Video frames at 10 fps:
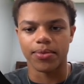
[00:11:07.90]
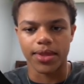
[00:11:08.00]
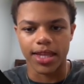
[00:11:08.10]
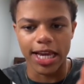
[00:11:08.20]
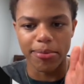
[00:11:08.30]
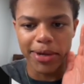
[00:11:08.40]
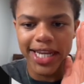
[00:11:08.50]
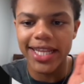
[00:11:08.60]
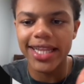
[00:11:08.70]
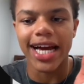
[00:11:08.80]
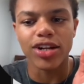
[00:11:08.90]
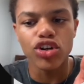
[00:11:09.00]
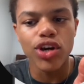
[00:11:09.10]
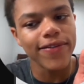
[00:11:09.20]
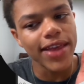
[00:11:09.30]
Immediately, I know
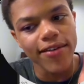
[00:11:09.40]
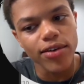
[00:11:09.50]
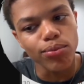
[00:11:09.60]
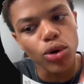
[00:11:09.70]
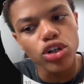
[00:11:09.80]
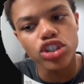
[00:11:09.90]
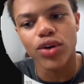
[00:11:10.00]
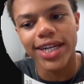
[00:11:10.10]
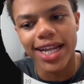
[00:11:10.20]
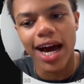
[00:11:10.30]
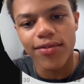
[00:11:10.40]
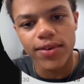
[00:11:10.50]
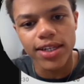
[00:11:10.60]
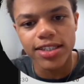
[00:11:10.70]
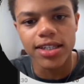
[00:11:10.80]
you have to have a more trained eye for
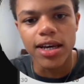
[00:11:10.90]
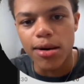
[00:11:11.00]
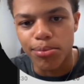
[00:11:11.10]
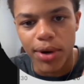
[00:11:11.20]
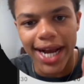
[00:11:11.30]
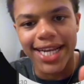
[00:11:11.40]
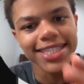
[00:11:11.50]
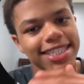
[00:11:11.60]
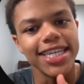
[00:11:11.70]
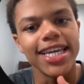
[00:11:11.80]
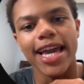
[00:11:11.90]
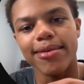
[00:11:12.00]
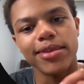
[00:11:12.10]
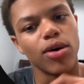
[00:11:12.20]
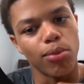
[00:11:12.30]
this, but I can see
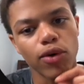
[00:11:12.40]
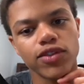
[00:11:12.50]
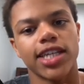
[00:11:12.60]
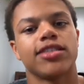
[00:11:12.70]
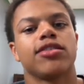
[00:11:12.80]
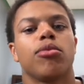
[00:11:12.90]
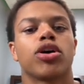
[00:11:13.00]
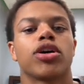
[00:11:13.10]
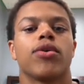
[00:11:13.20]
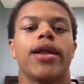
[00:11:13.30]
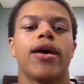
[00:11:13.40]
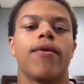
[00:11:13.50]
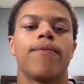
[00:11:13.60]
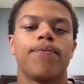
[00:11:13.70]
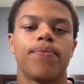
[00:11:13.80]
AMD on both sides of the market right now.
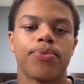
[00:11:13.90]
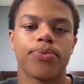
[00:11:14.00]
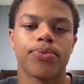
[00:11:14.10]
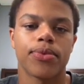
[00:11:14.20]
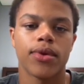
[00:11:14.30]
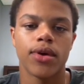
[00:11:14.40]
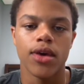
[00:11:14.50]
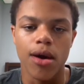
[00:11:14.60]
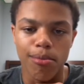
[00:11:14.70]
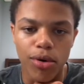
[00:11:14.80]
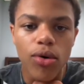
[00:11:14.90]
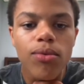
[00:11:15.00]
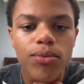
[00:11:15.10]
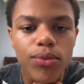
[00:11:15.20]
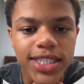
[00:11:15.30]

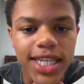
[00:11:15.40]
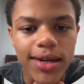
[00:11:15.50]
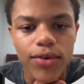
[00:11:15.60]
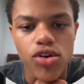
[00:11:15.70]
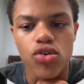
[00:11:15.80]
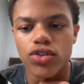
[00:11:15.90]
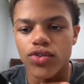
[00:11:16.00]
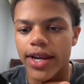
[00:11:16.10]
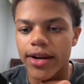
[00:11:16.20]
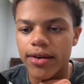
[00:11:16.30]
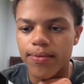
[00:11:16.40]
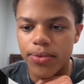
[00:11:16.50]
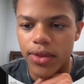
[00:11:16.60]
Boom, we set up for shorts right here.